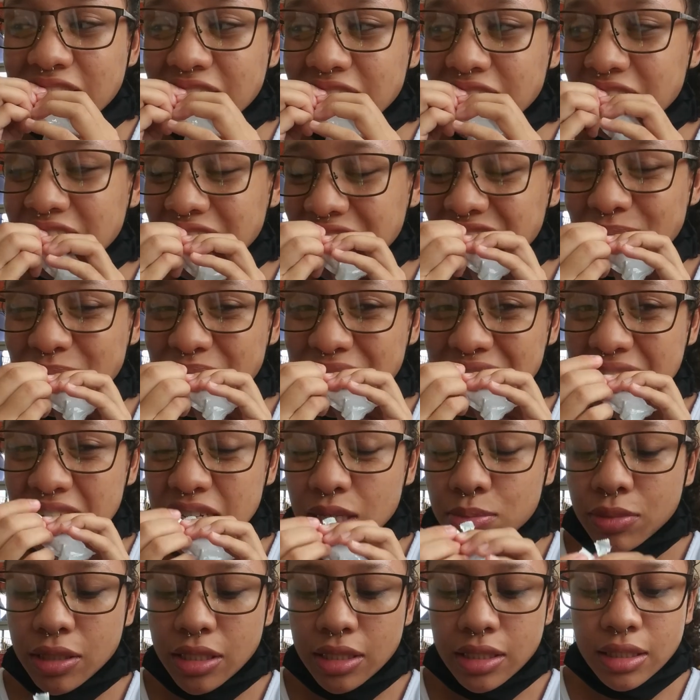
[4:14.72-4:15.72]
it's
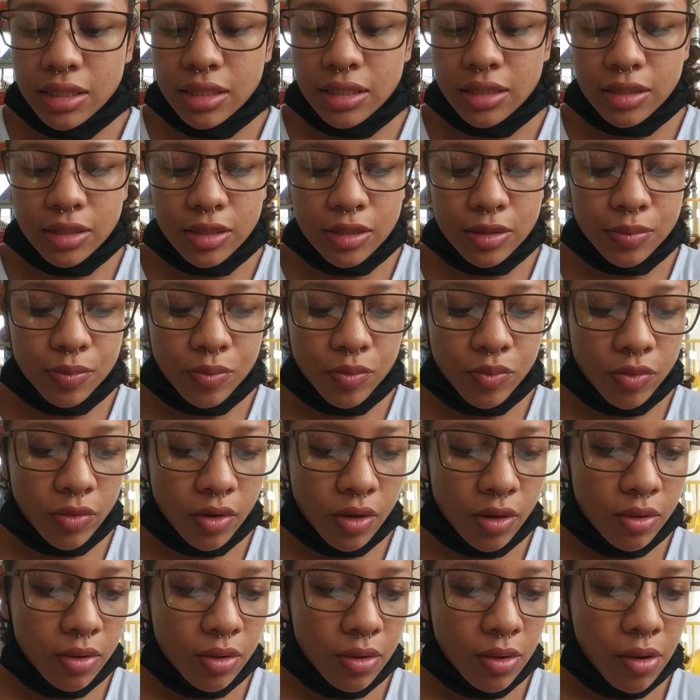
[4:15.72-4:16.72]
nobody's business,
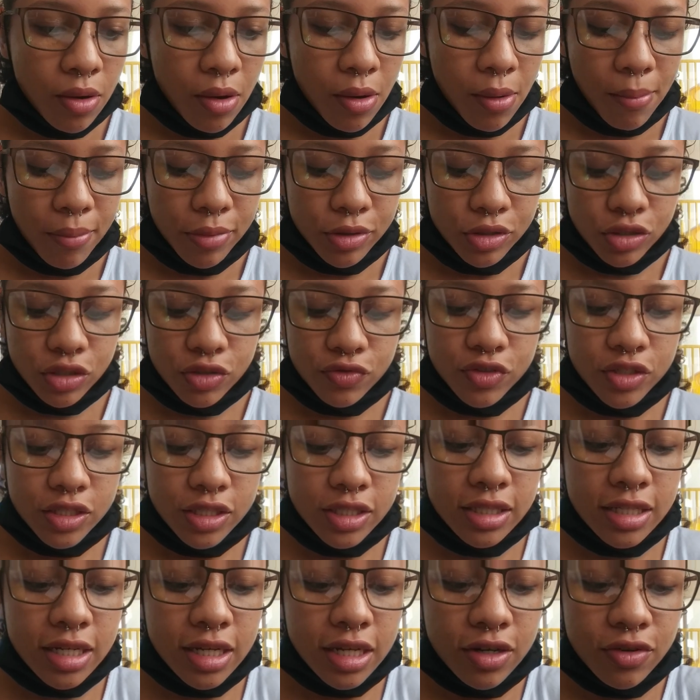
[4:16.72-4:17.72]
but just for the
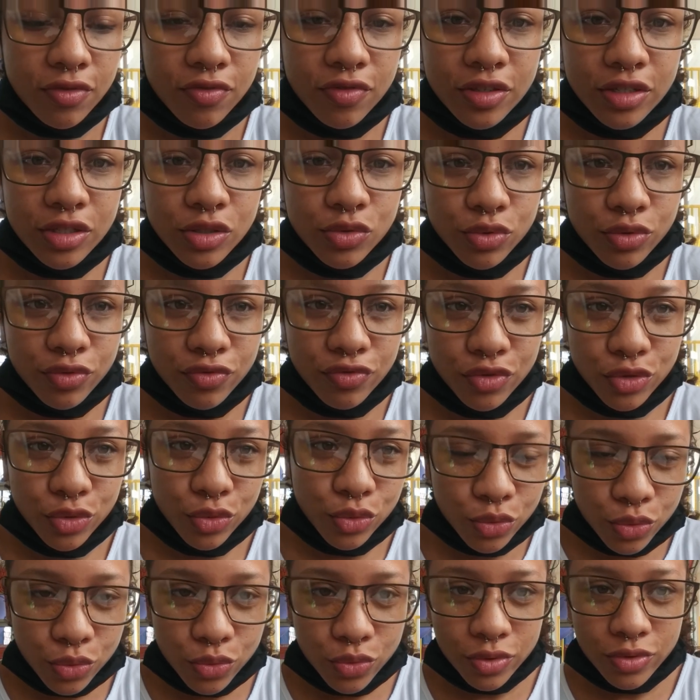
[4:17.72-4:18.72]
sake of this
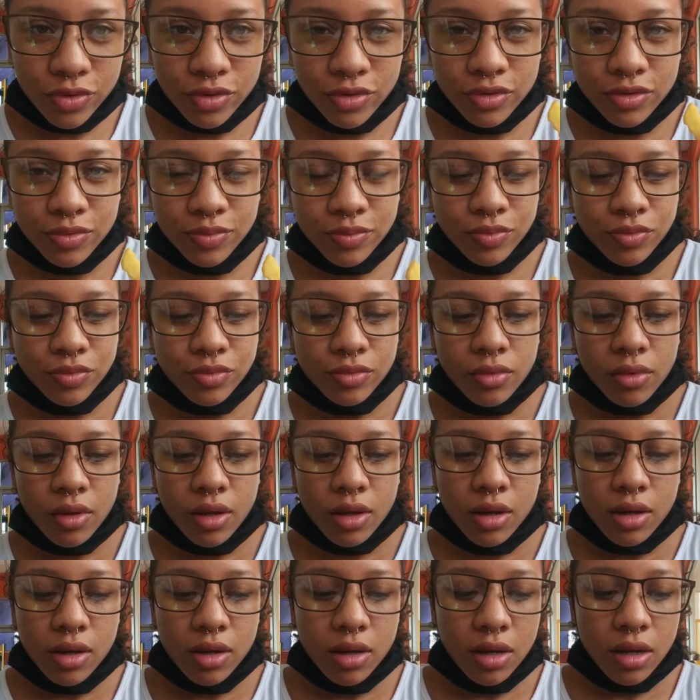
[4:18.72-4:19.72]
review,
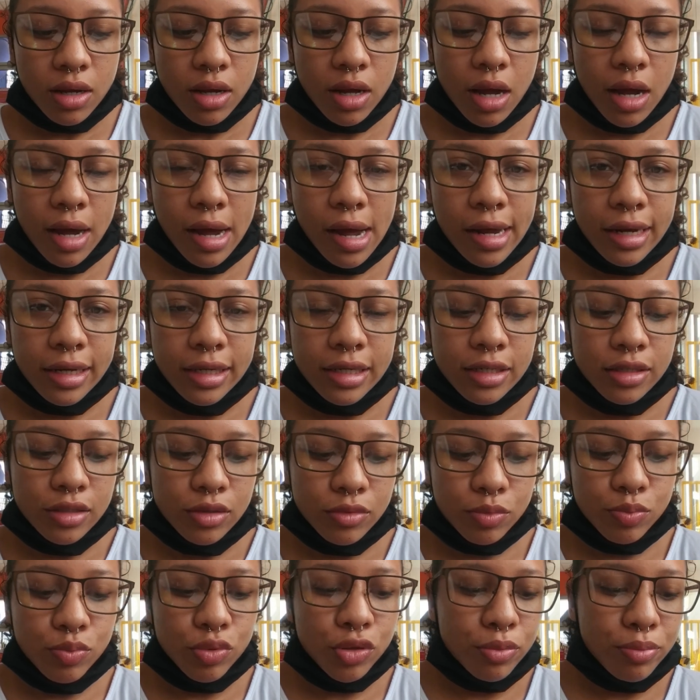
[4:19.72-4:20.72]
I
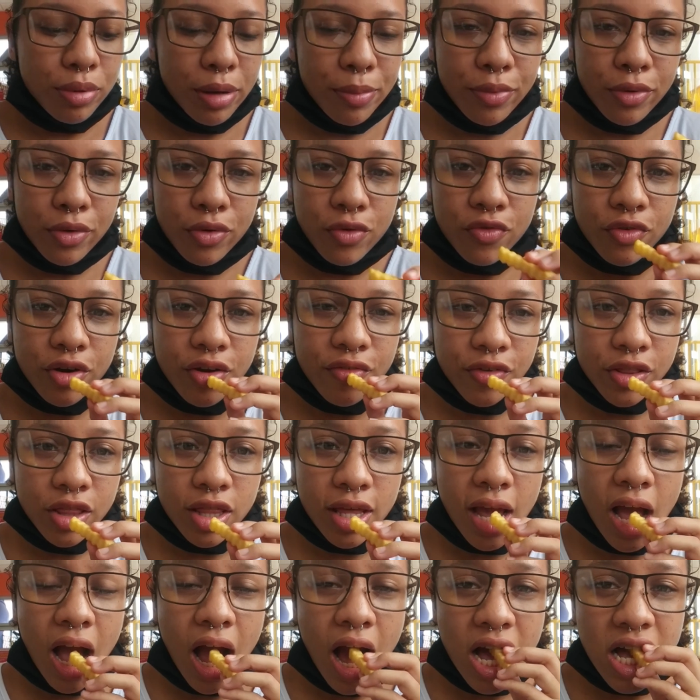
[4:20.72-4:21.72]
didn't put pepper over
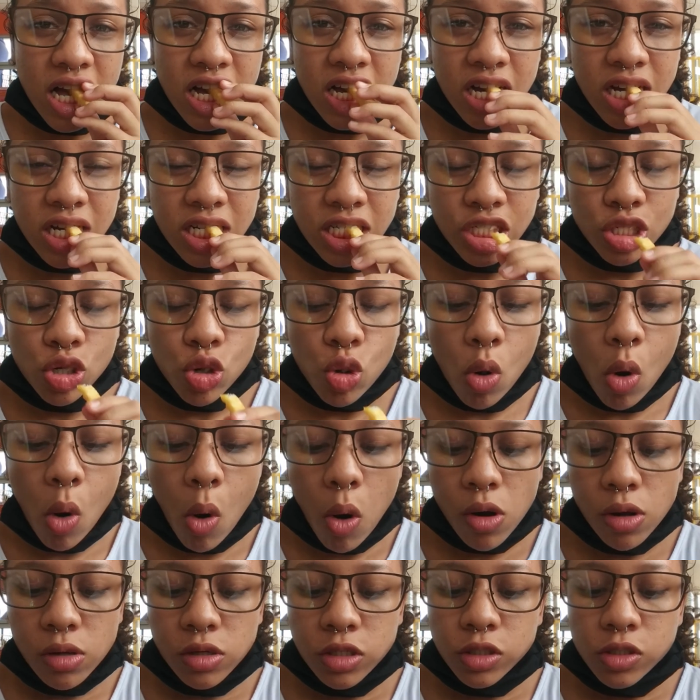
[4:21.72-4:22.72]
everything.
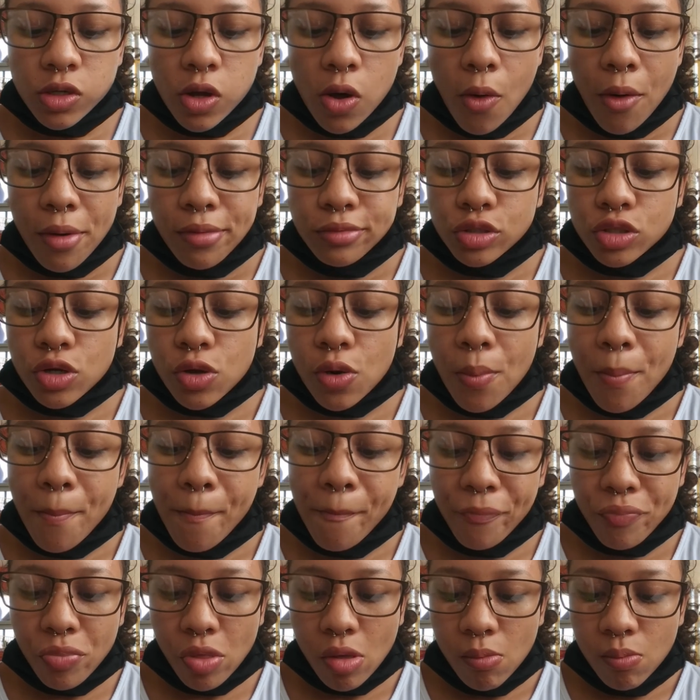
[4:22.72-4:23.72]
So
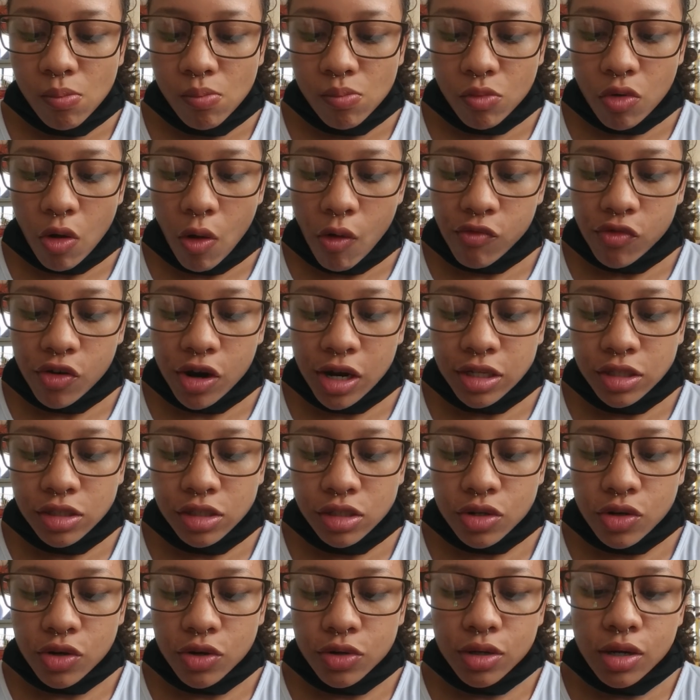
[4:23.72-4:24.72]

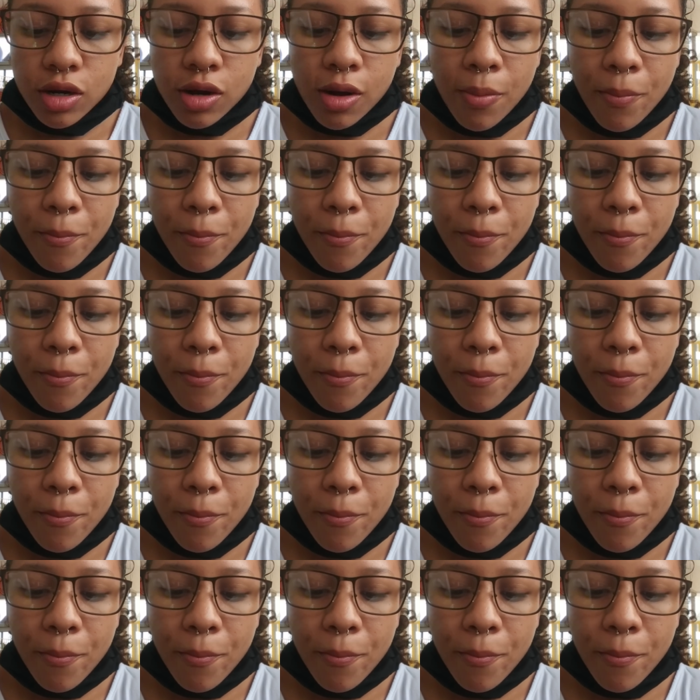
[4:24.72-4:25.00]
fries good